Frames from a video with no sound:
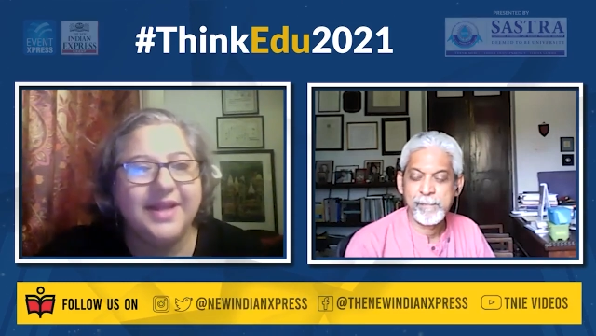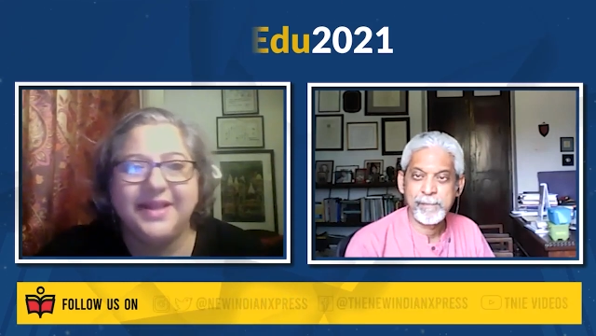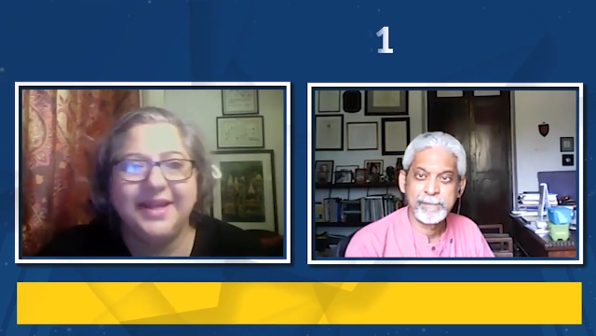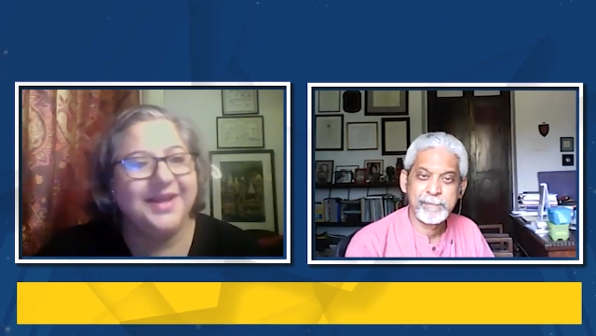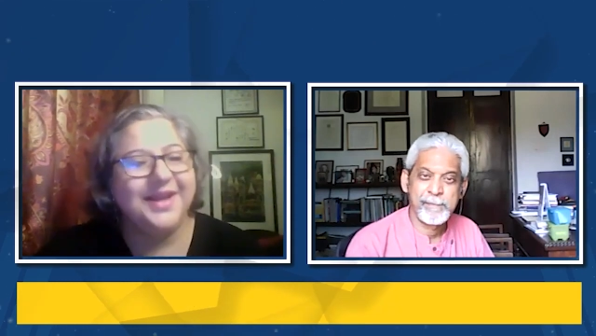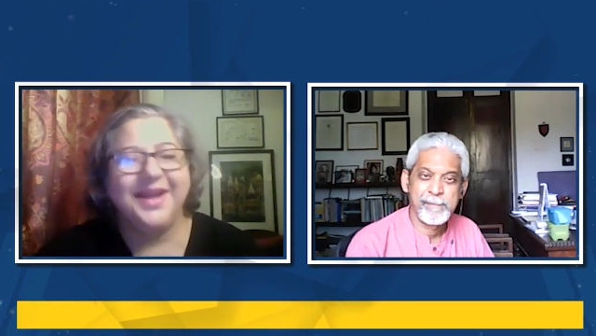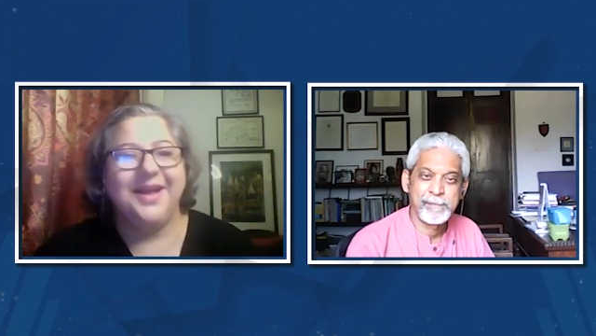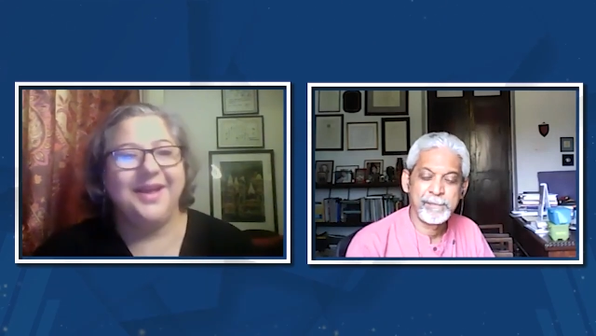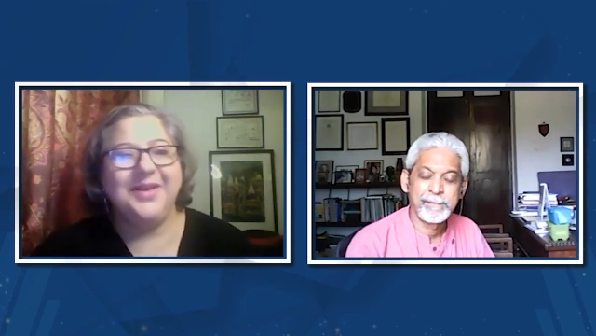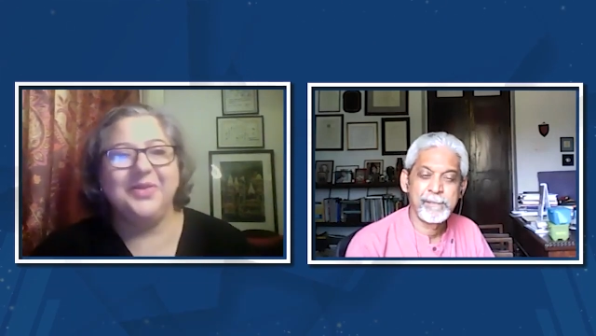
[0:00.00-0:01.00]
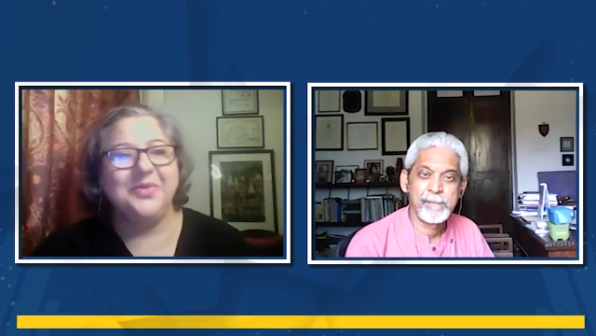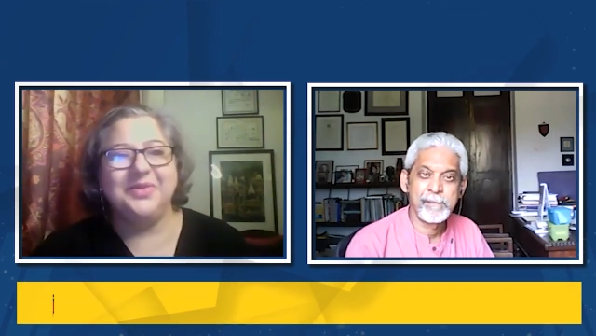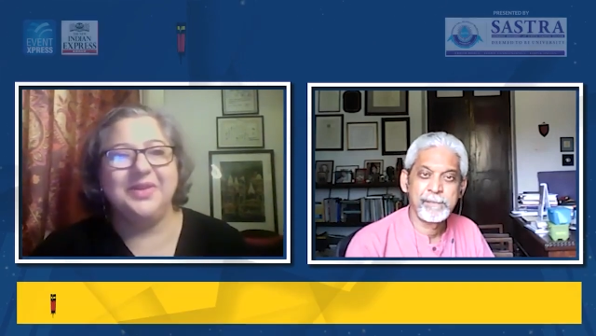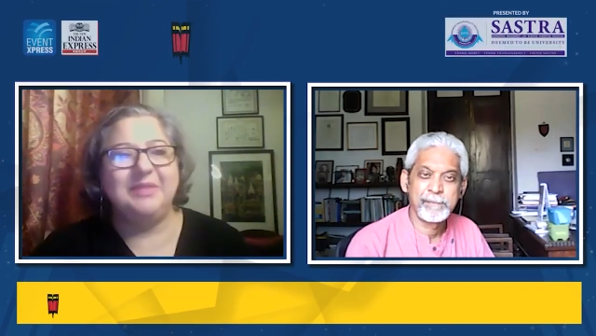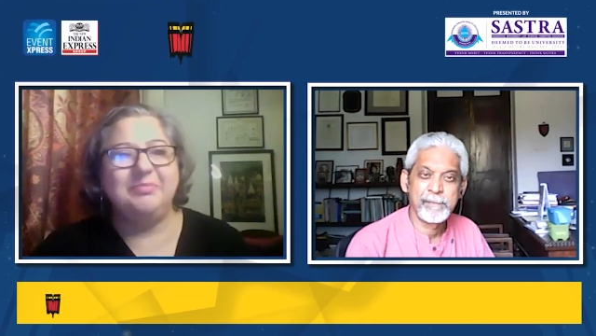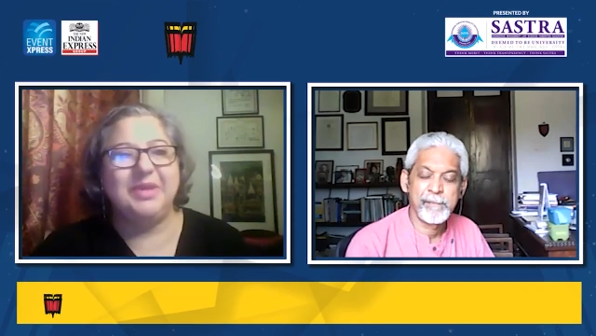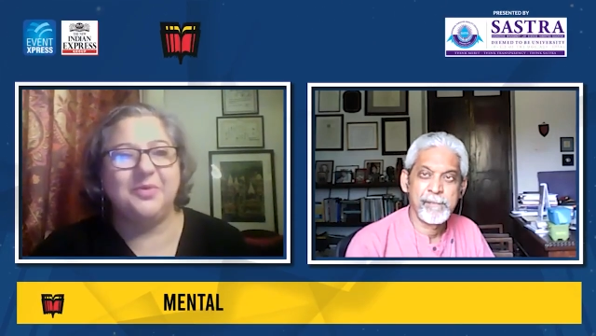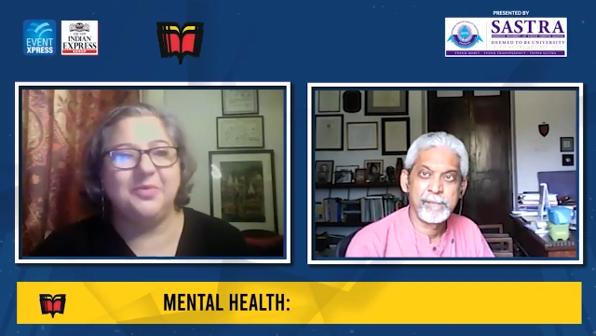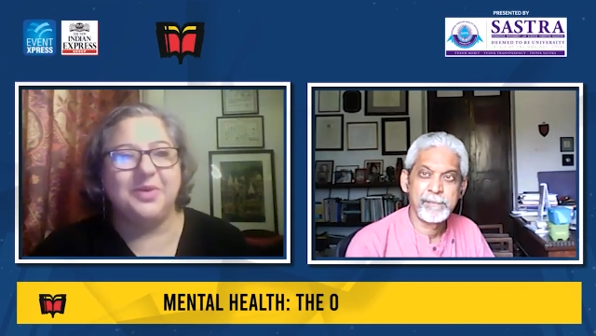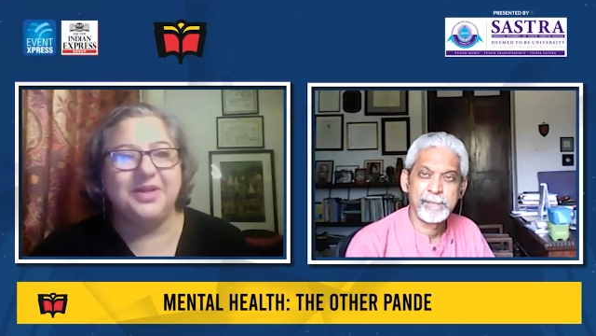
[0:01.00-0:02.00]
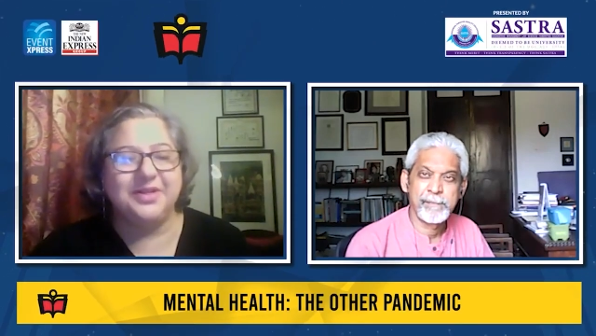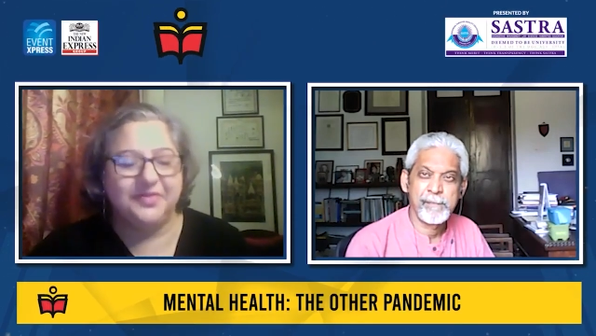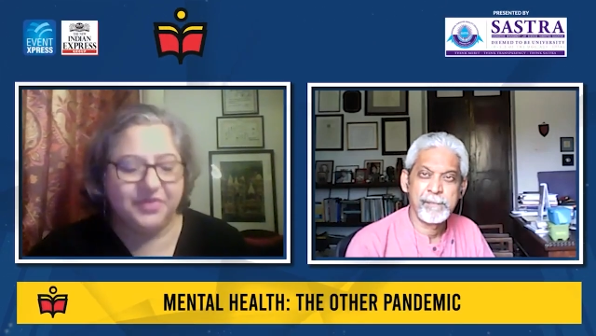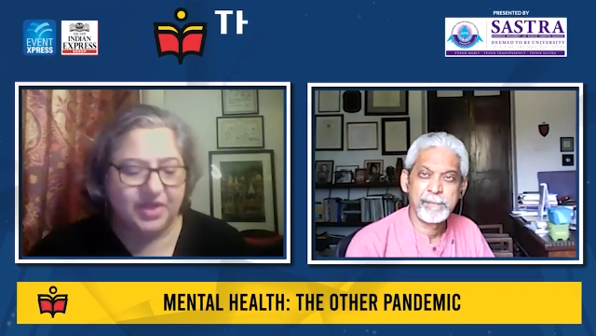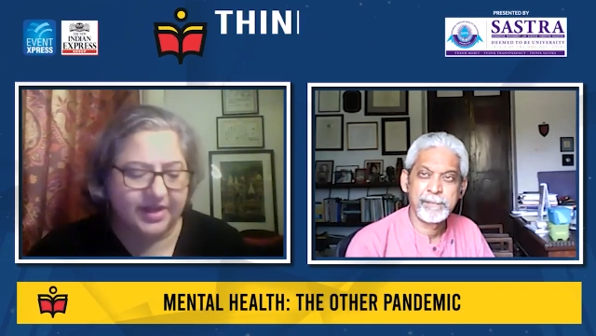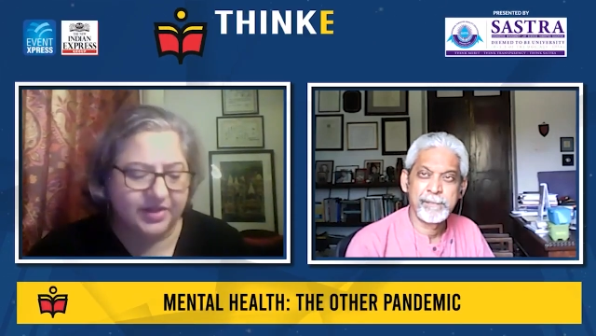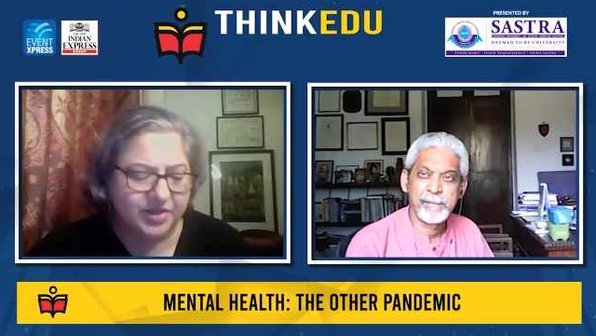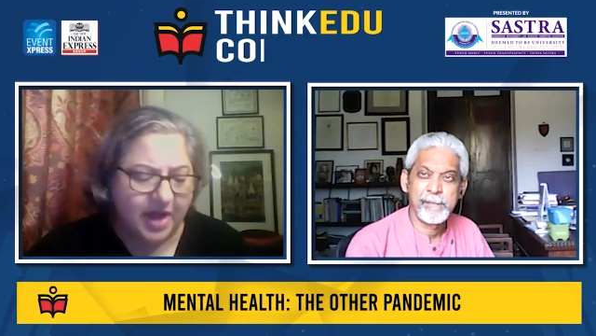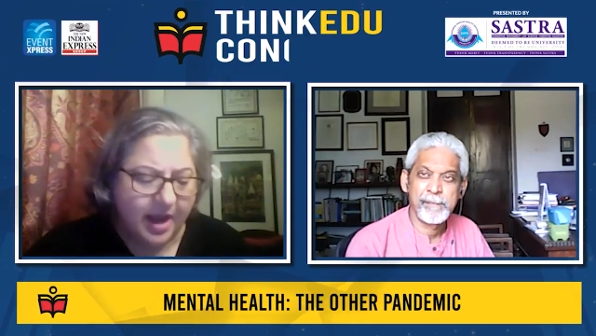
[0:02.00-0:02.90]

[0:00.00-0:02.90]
Speaker 1: I think, you know, there'll be a world of change.